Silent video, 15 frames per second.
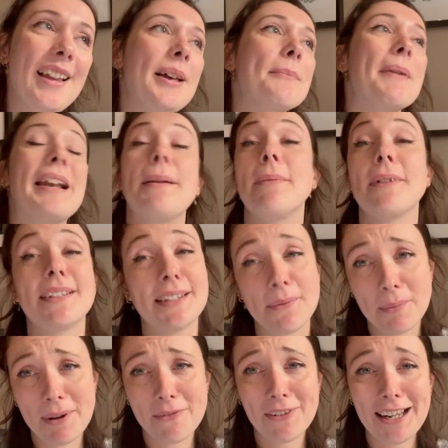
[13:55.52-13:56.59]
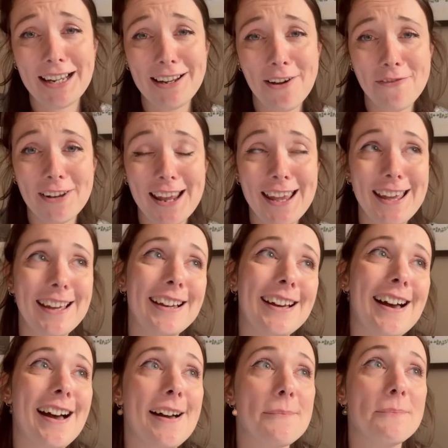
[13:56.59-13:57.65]
Mainly because they were being really lovely.
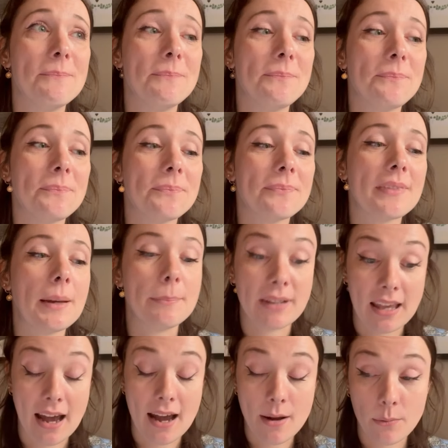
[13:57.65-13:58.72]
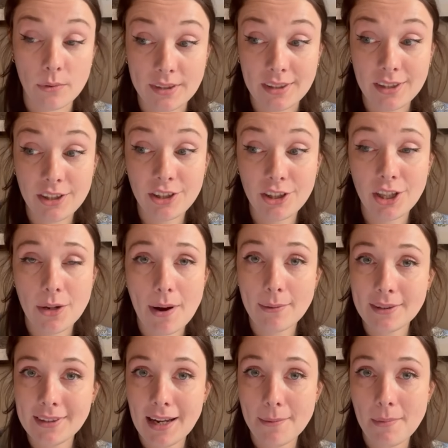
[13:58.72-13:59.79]
But yeah, it was 2
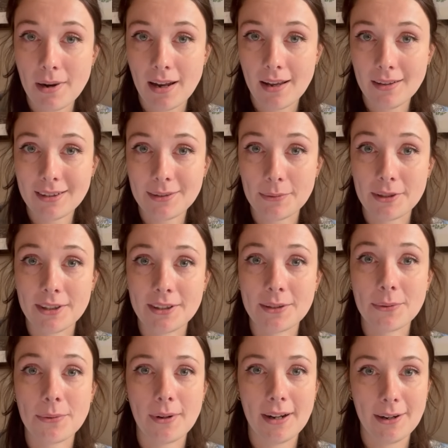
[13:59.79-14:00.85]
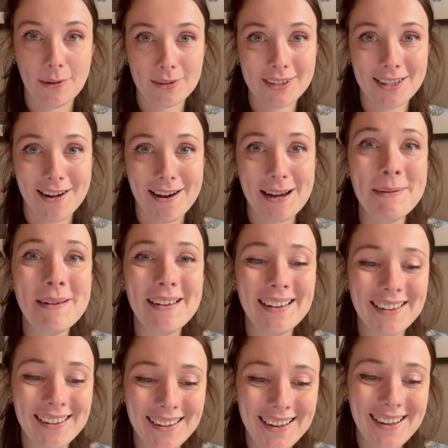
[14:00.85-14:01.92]
hours, 10 minutes, which is quite a long time.
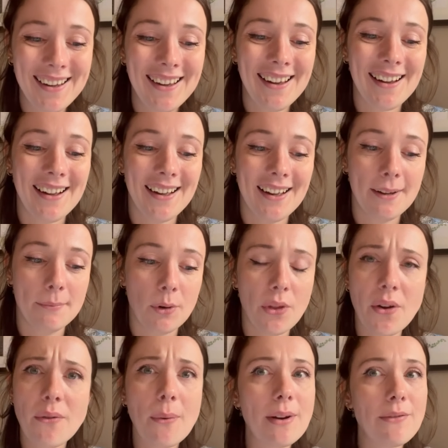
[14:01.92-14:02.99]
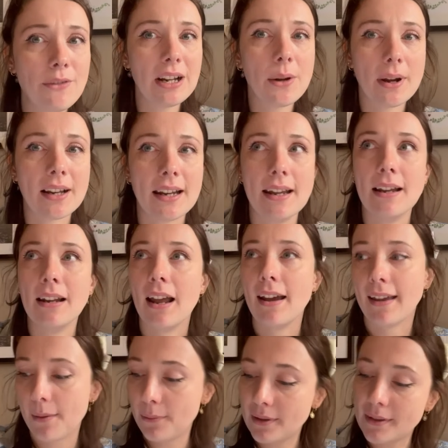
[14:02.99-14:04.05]
Although it went quickly,
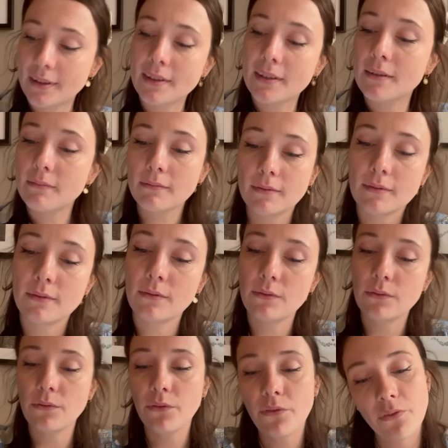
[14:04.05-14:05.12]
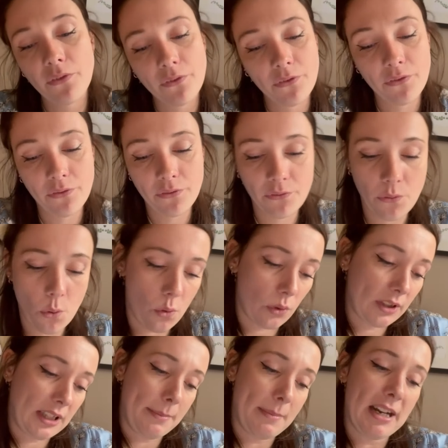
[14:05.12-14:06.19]
like it was
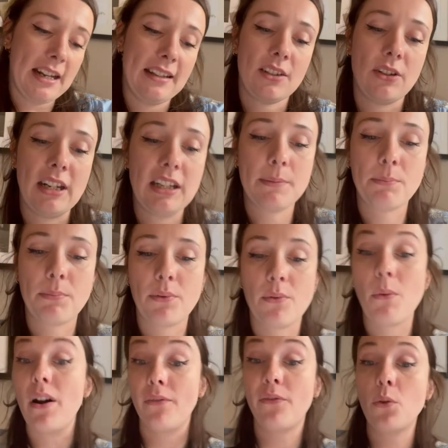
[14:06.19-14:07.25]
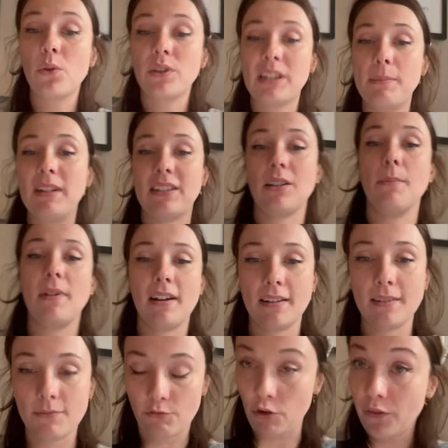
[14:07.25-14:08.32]
40 minutes on 40 minutes on
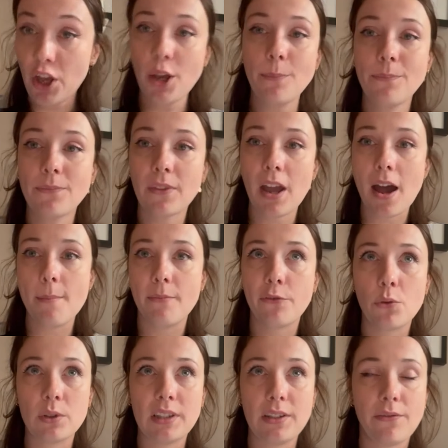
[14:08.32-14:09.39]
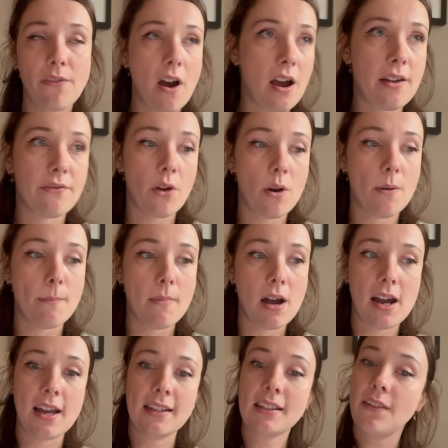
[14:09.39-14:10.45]
my review, 45 on
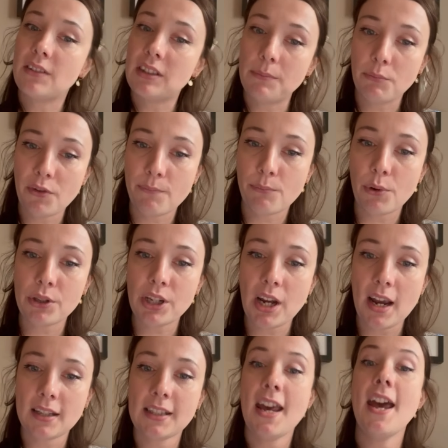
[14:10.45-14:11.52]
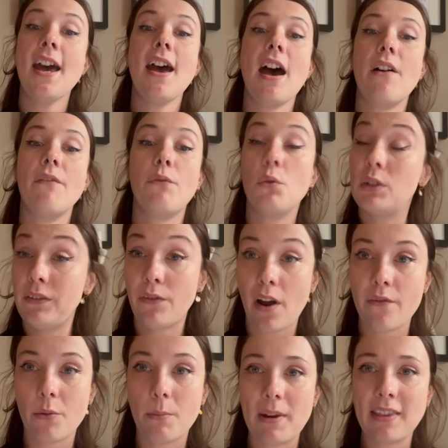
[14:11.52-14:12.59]
my service improvement project and
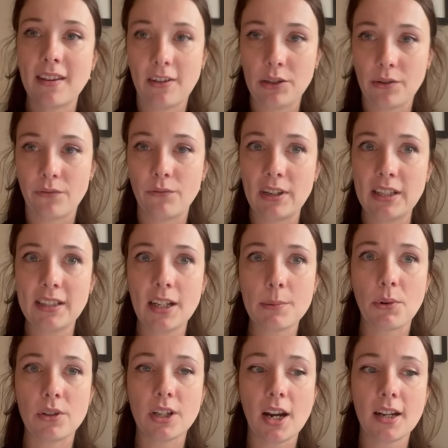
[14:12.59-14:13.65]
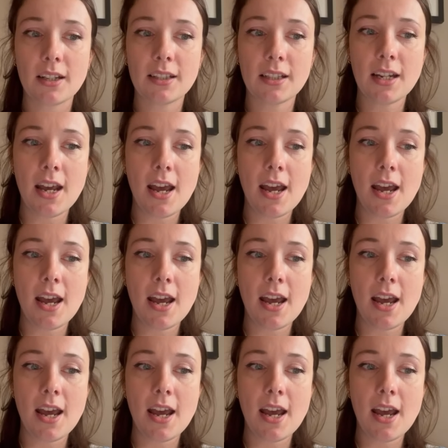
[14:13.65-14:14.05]
45 on my theory-driven research project.